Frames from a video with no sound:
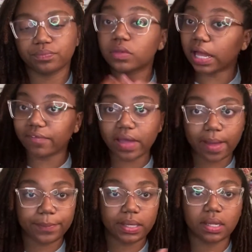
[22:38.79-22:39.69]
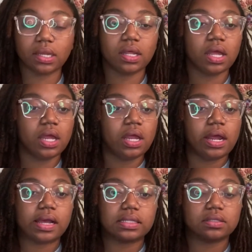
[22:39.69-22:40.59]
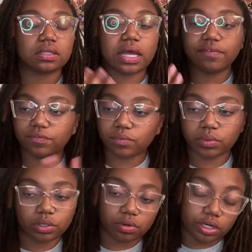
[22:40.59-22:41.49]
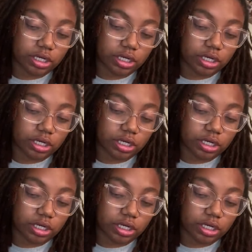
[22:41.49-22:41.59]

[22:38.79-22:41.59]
life happened and life went on,